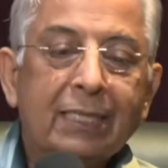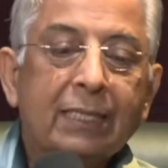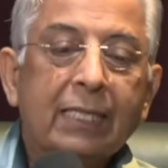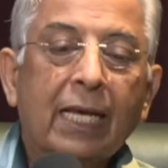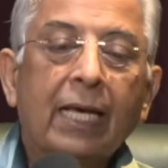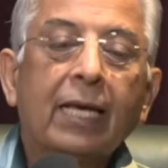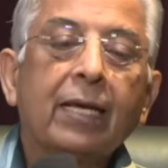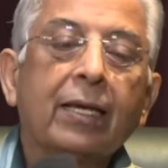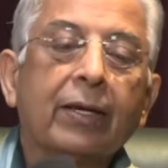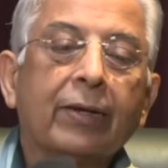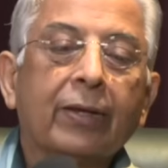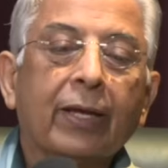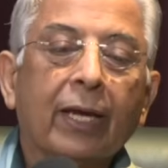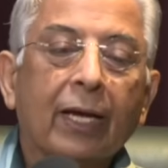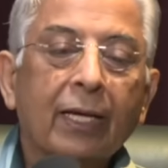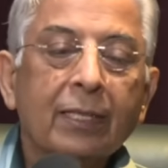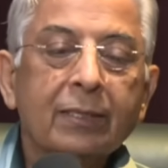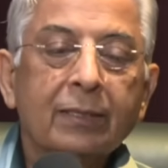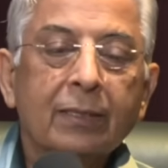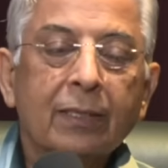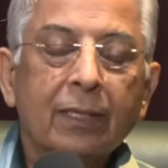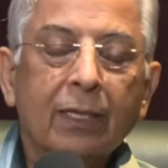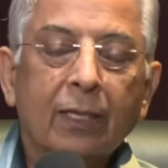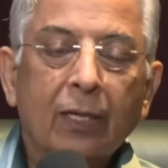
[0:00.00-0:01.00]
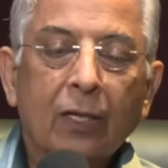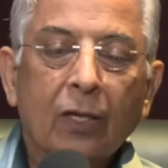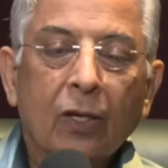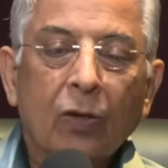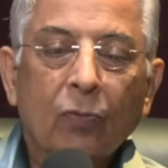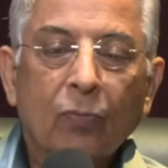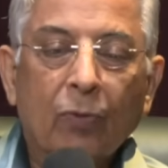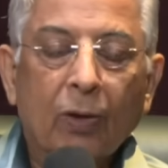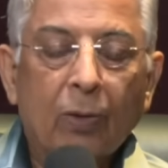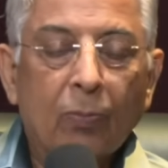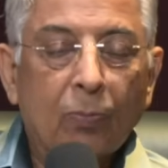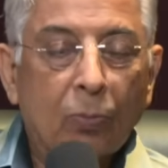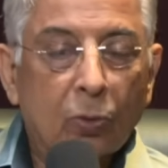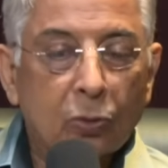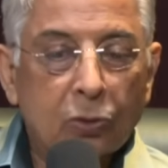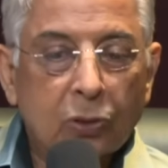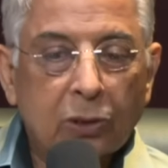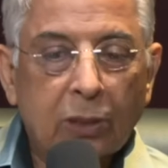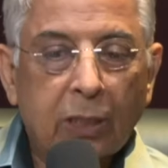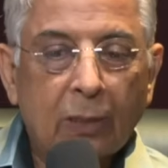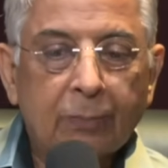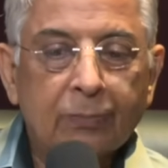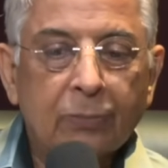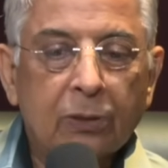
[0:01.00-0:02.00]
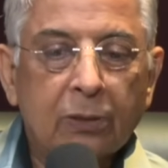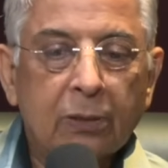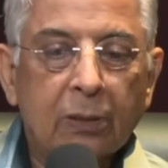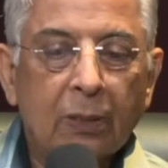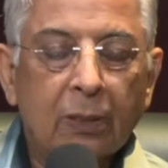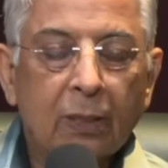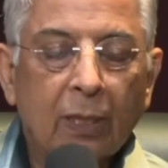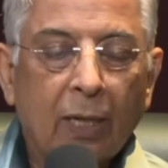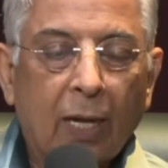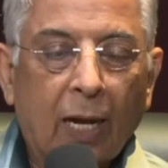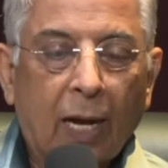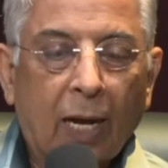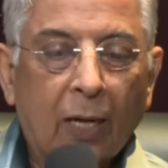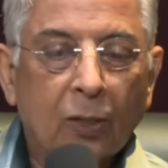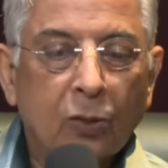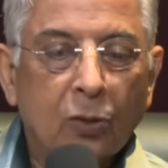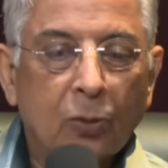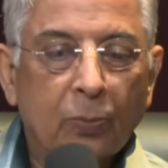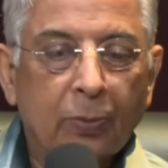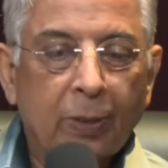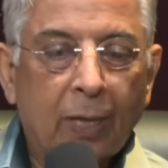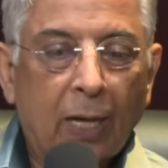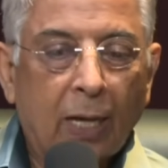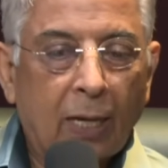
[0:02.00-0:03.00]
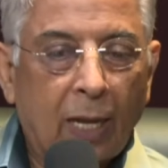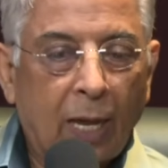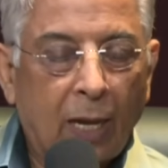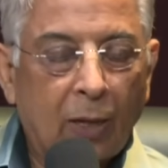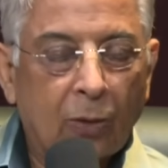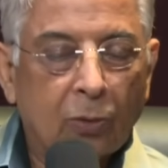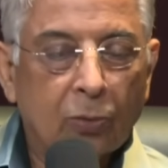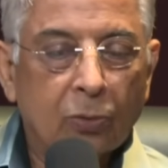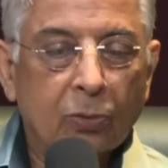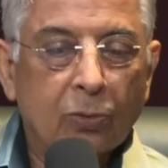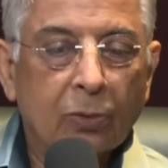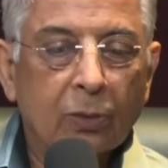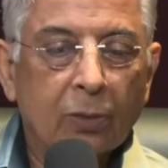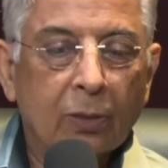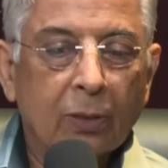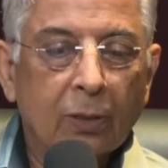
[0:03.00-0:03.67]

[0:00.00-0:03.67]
areas where Muslims are to be allowed,